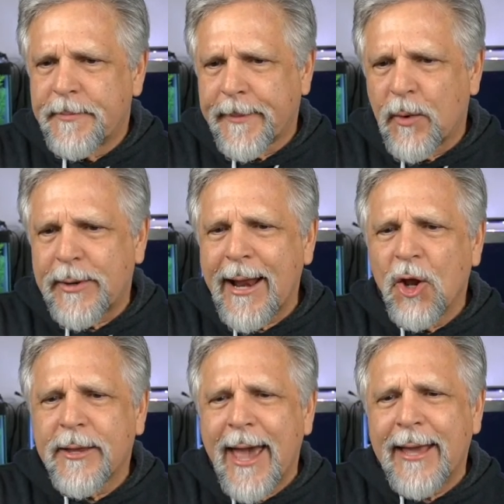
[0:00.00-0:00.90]
what I
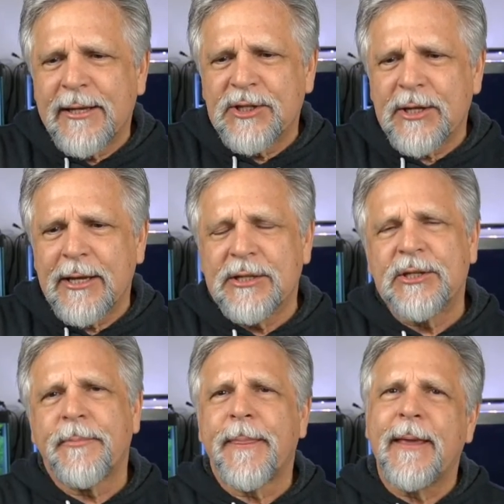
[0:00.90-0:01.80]
look at is is
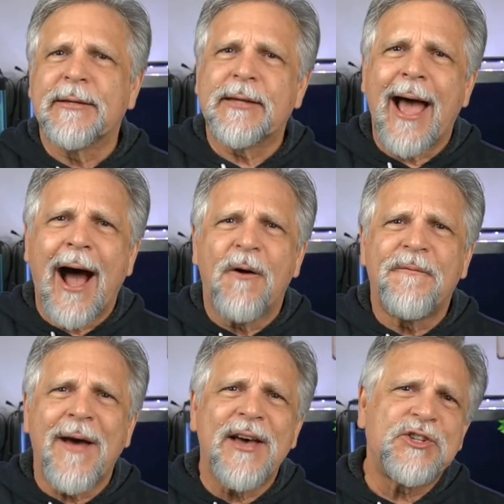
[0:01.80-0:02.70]
is how
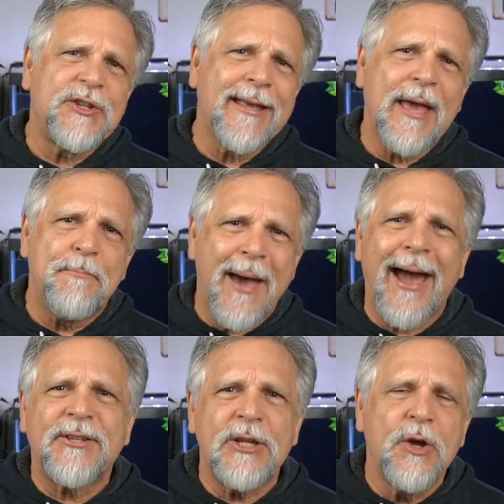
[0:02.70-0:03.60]
fast do they get
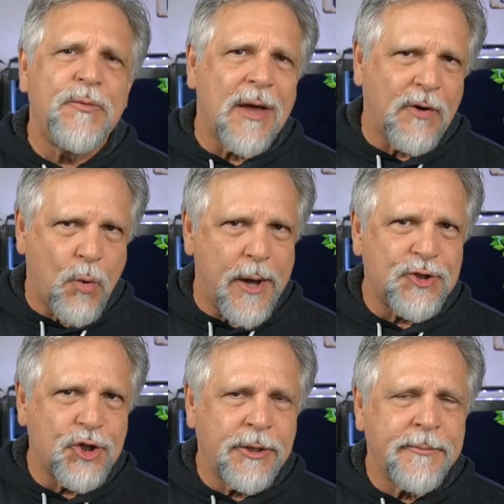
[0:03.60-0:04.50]
back to you if you have a
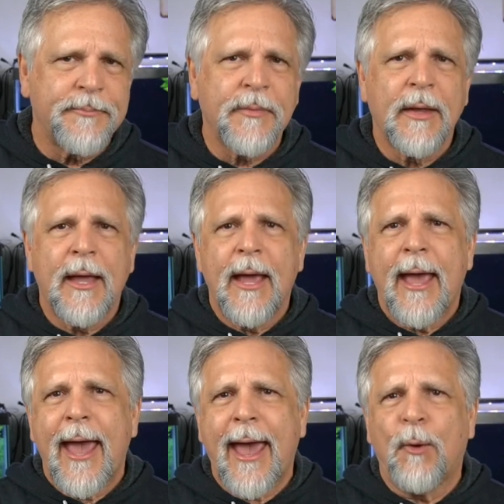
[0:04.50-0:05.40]
question,
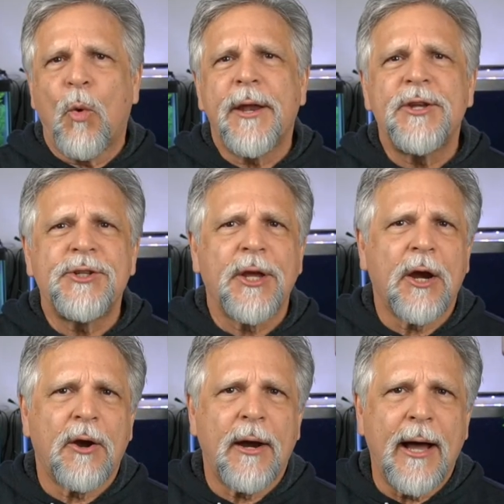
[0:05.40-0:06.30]
and what is
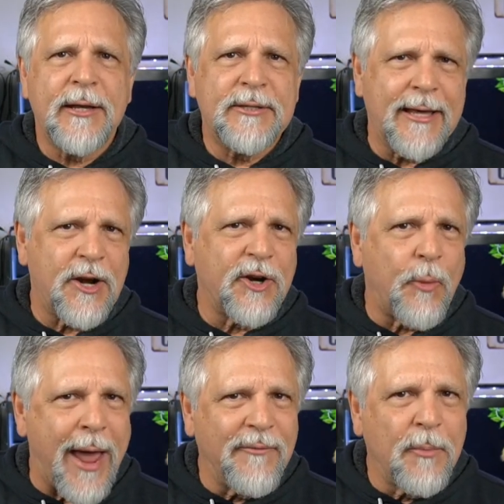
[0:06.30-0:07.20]
their uh, dead on
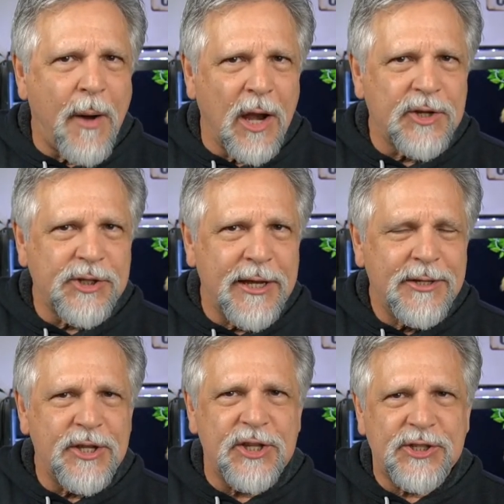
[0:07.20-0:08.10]
arrival policy?
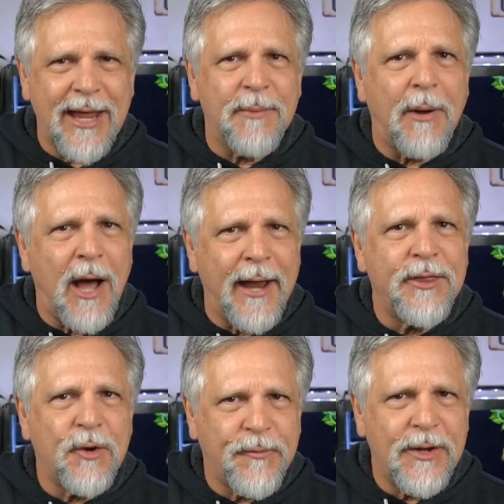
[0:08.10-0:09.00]
Do they stand behind
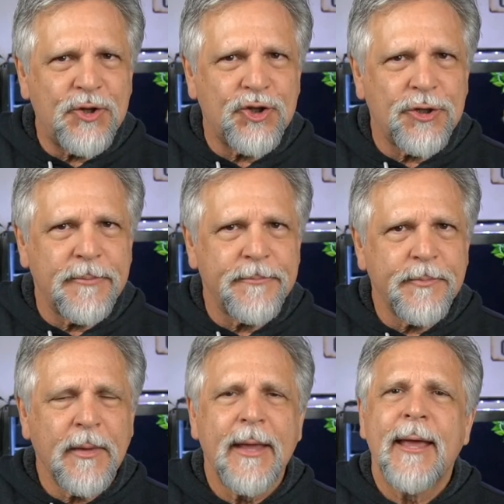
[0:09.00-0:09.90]
their fish,
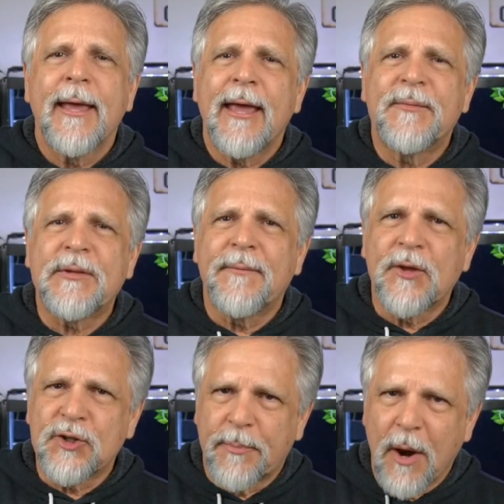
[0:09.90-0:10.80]
if if
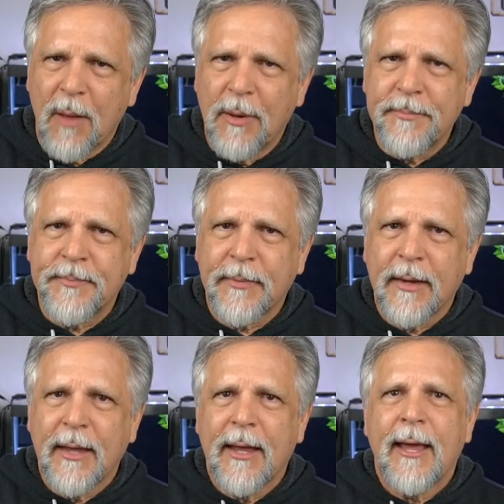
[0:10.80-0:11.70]
there's a problem,
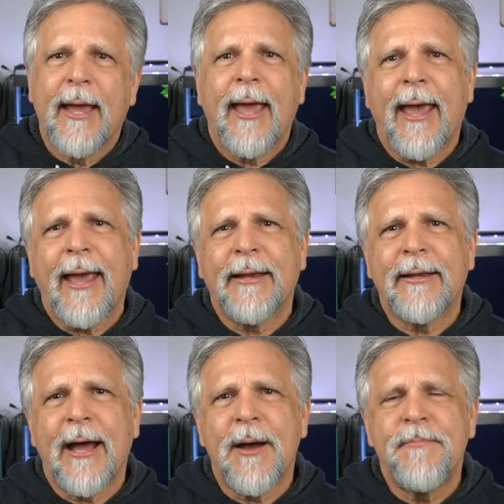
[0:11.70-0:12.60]
and
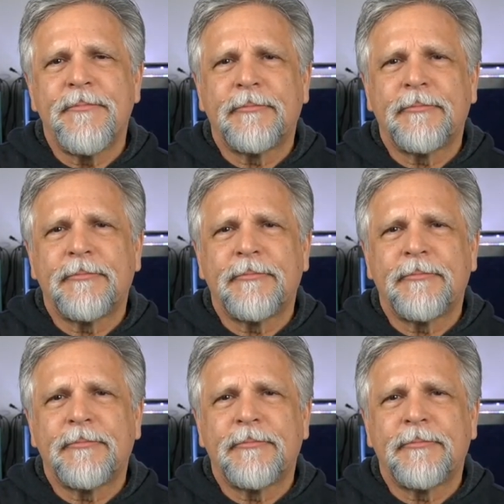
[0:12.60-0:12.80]
um,